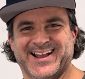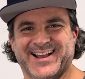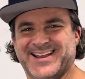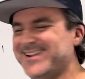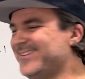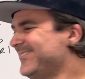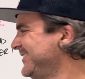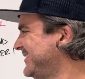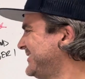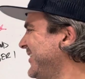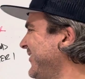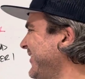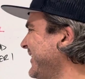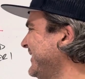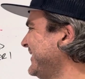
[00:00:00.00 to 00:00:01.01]
He was
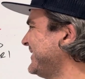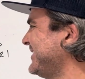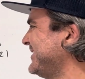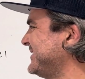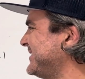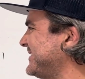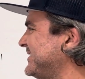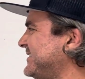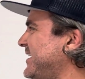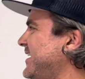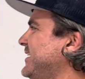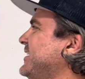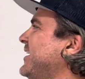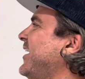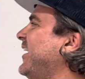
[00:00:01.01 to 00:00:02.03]
showing us on
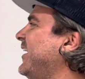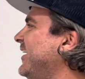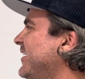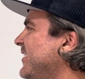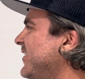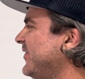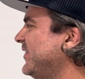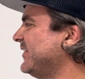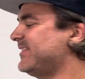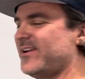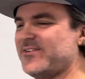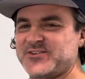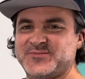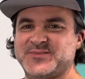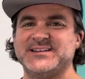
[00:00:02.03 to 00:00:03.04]
Sinai that there
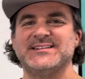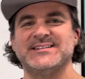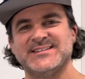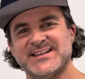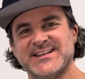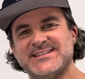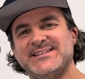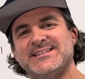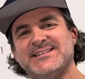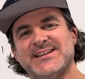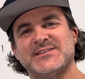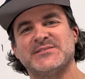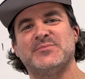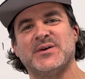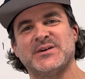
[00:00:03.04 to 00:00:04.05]
would be
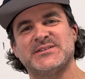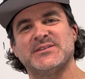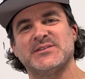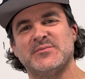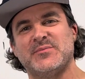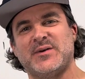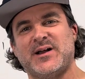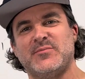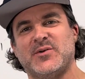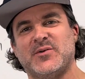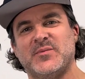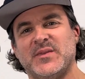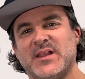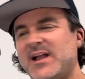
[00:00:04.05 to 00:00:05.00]
66 books of the Bible.